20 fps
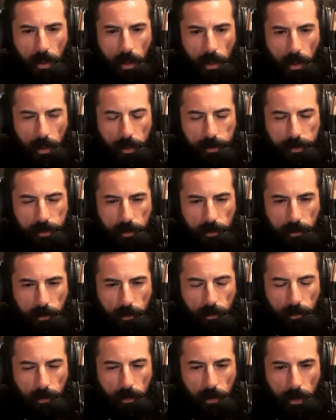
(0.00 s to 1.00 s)
a
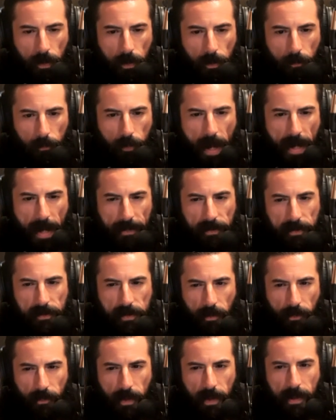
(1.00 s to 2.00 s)
certain practice
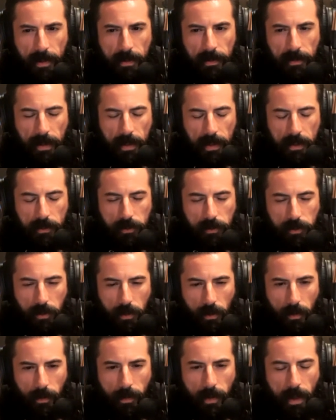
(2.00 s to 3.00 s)
that they engage
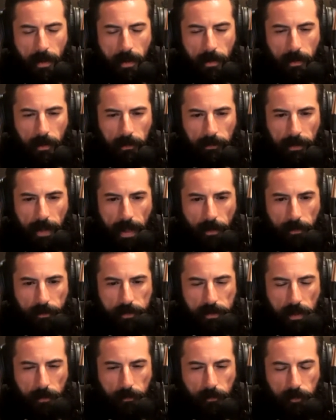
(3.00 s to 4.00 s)
in that allows
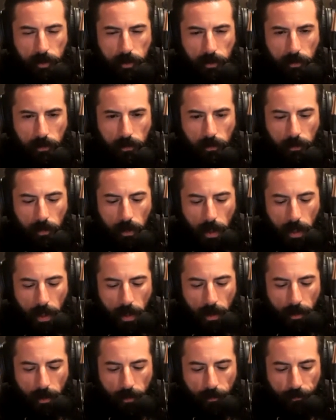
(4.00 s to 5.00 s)
them to
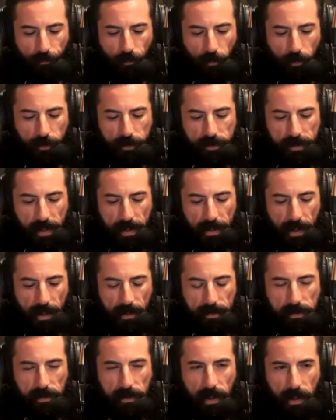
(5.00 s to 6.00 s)
first i
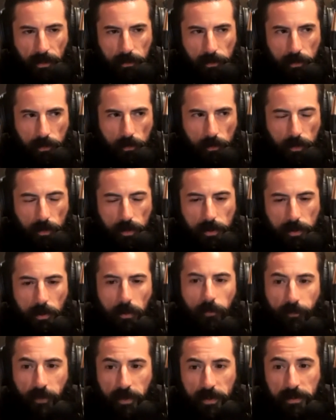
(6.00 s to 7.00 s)
guess get to the
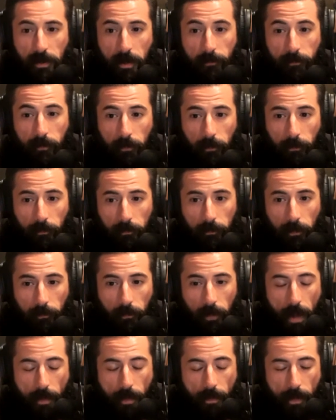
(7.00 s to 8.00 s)
surface level
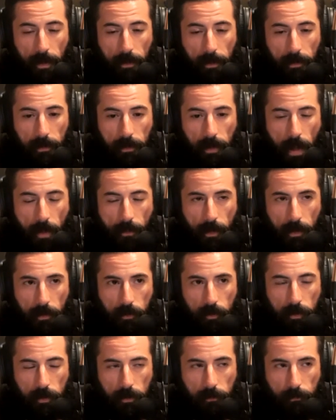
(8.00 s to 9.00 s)
and then and then
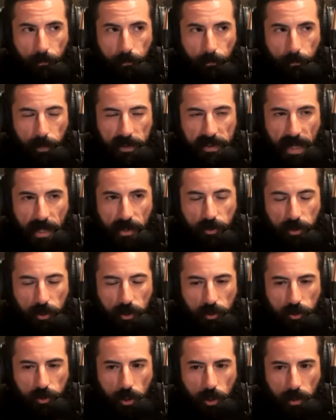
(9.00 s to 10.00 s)
potentially
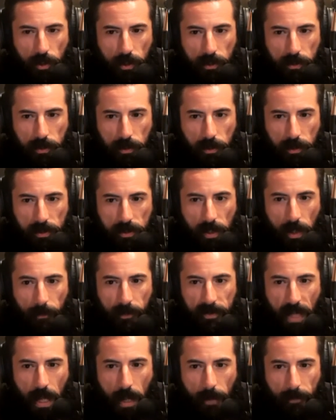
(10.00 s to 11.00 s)
journey to the
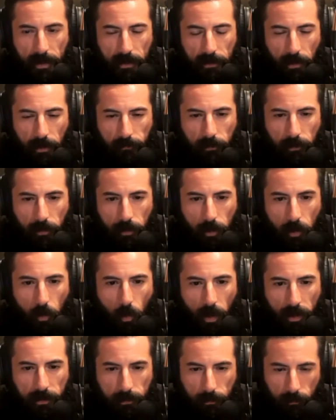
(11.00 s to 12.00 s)
subatomic level the
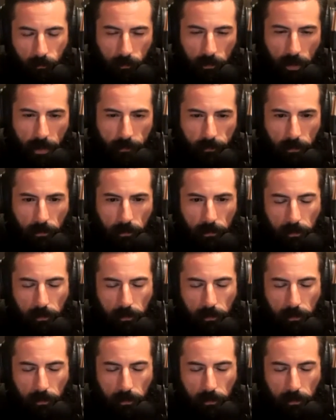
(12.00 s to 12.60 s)
quantum level